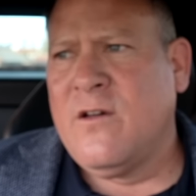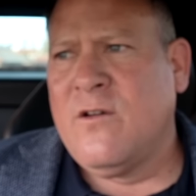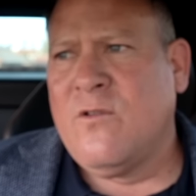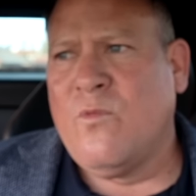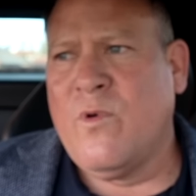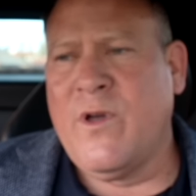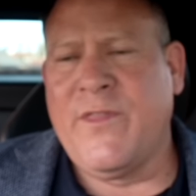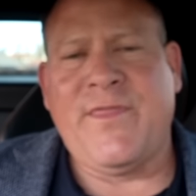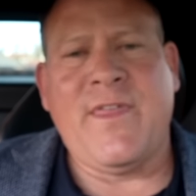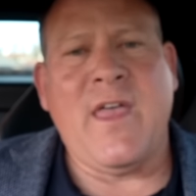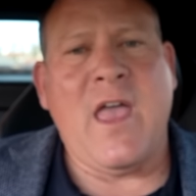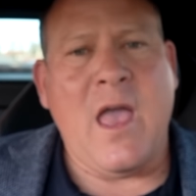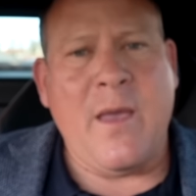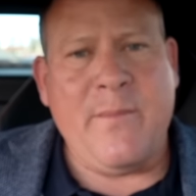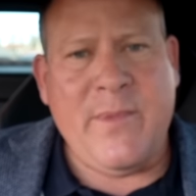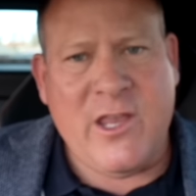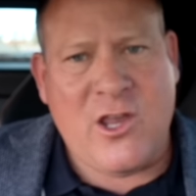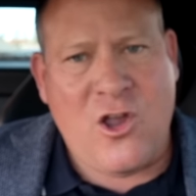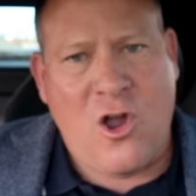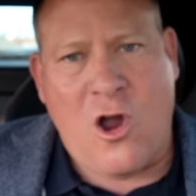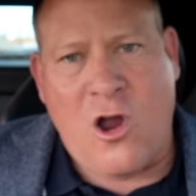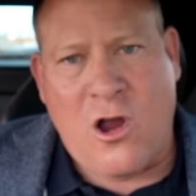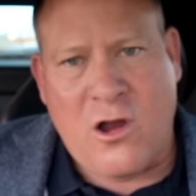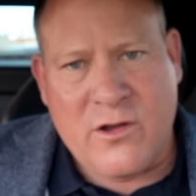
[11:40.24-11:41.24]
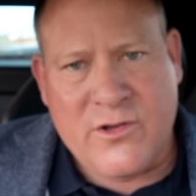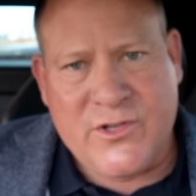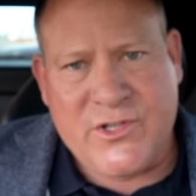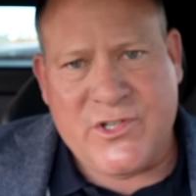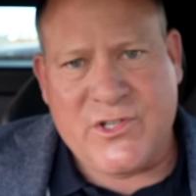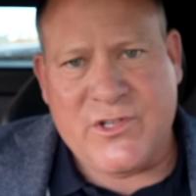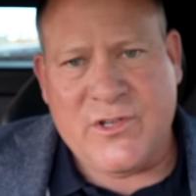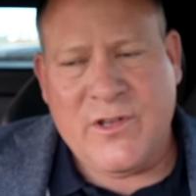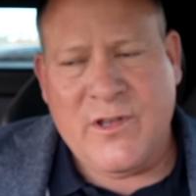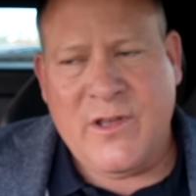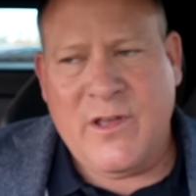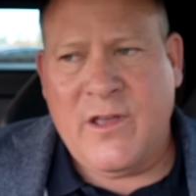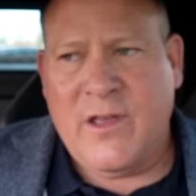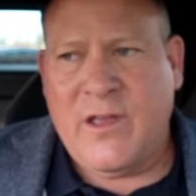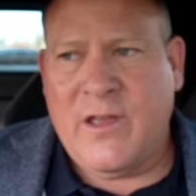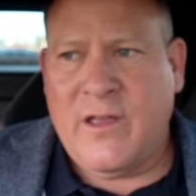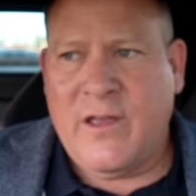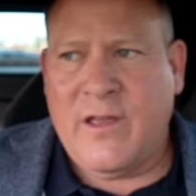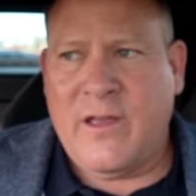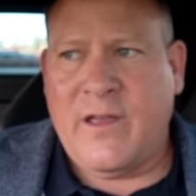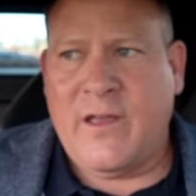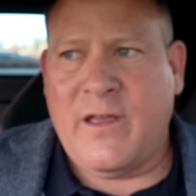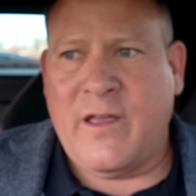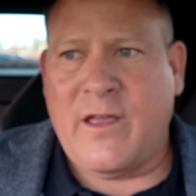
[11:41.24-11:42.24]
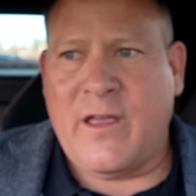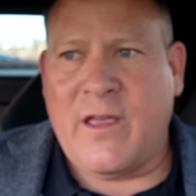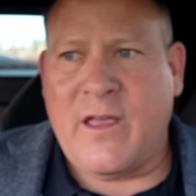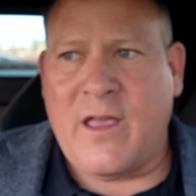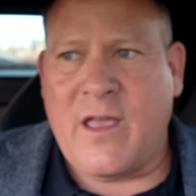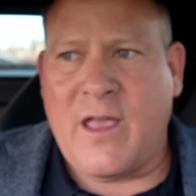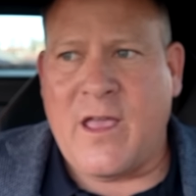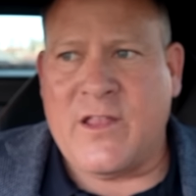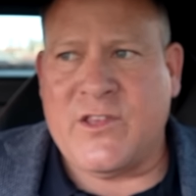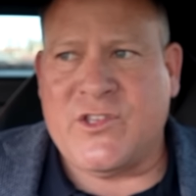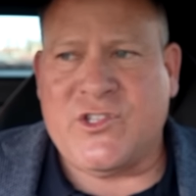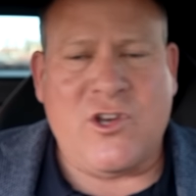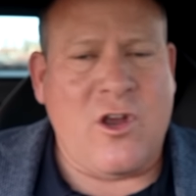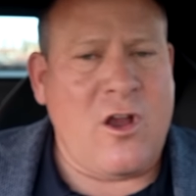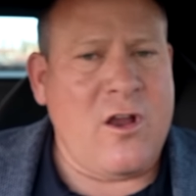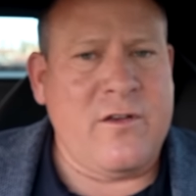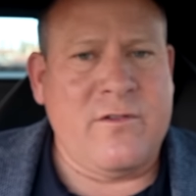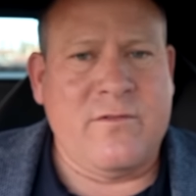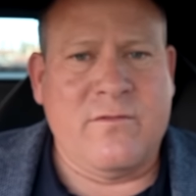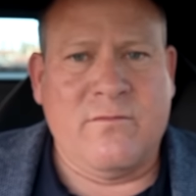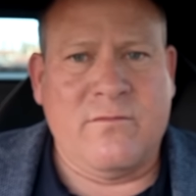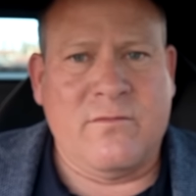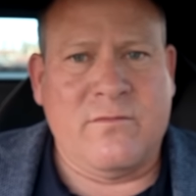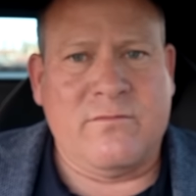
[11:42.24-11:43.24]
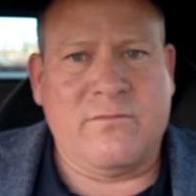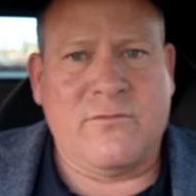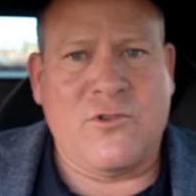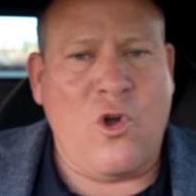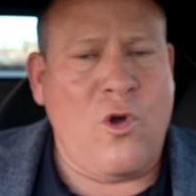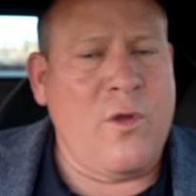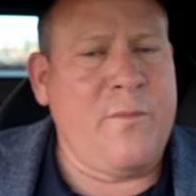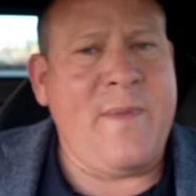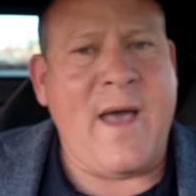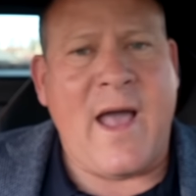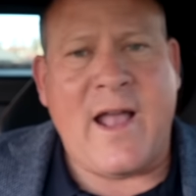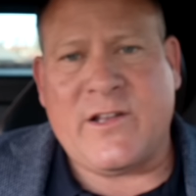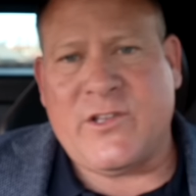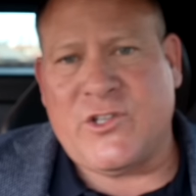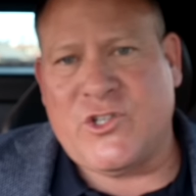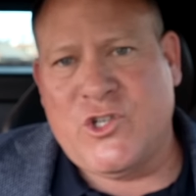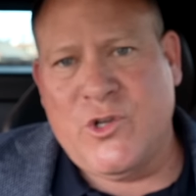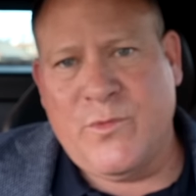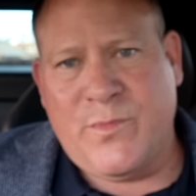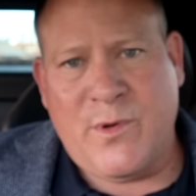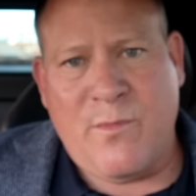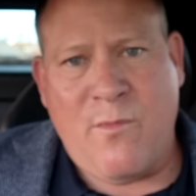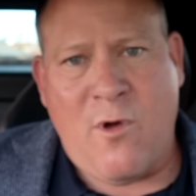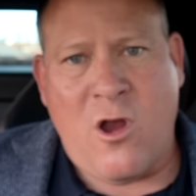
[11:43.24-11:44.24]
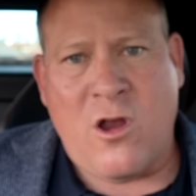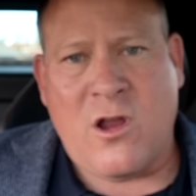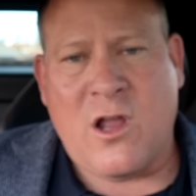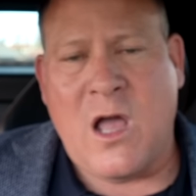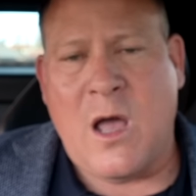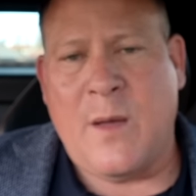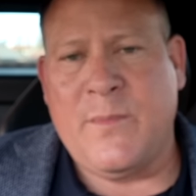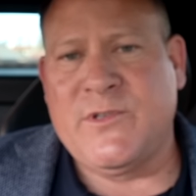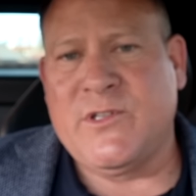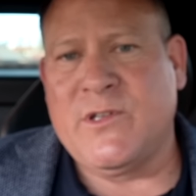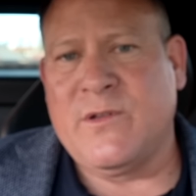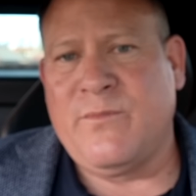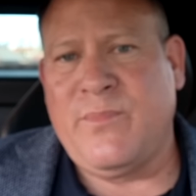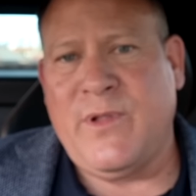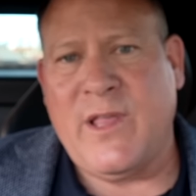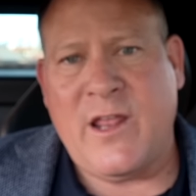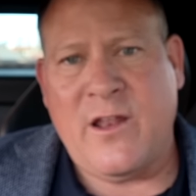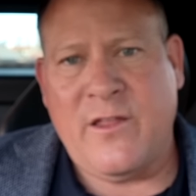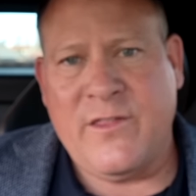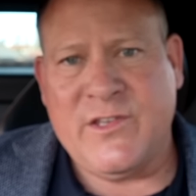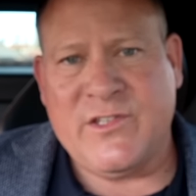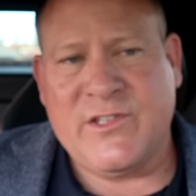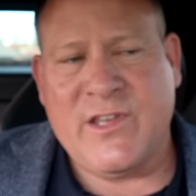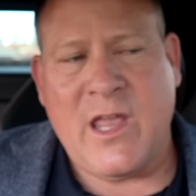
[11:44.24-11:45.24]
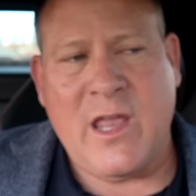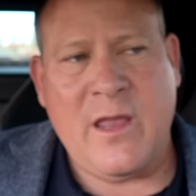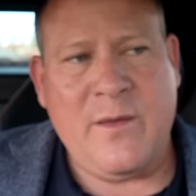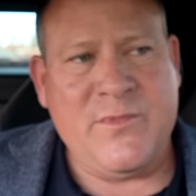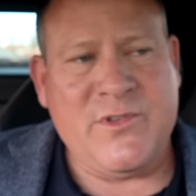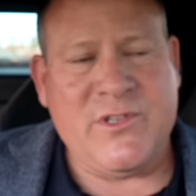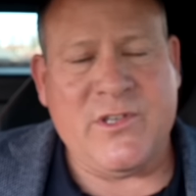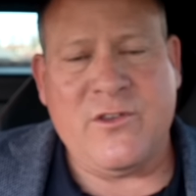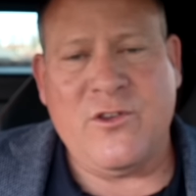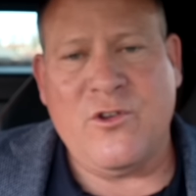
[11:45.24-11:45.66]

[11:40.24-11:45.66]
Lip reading: with the Hemi cars and start going back to stupid markups and playing all these games?